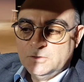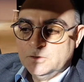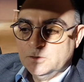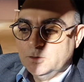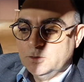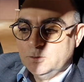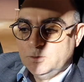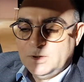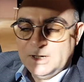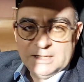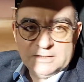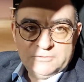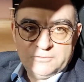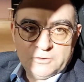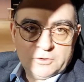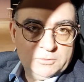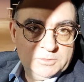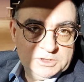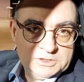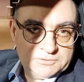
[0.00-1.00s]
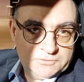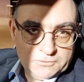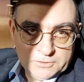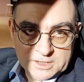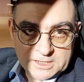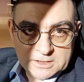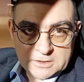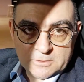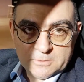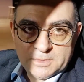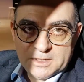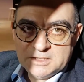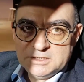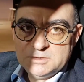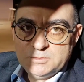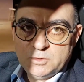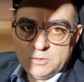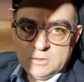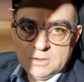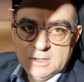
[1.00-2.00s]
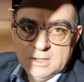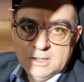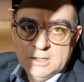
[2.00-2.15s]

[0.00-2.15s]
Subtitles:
The platform is fully compatible,